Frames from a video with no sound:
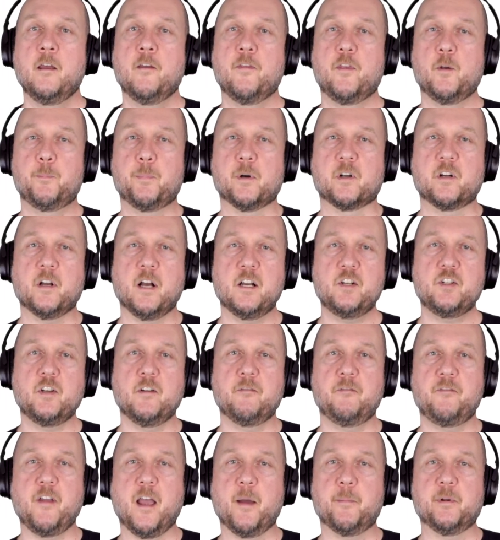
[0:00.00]
The
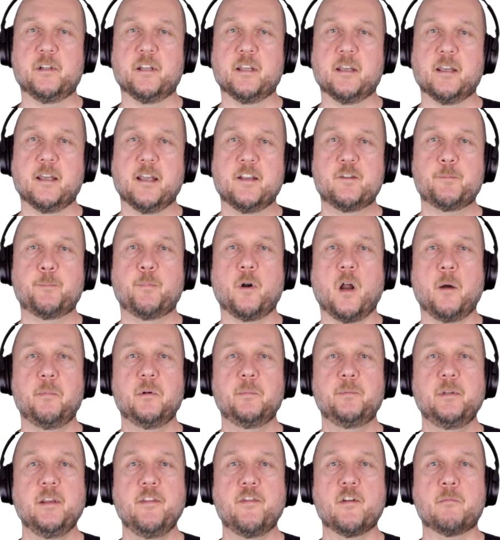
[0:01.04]
percussion family is
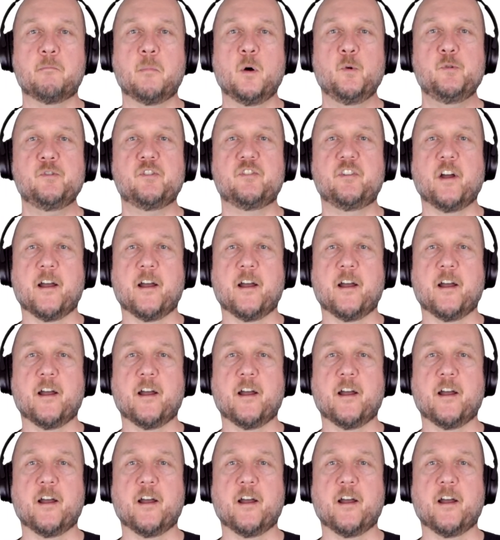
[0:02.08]
probably the most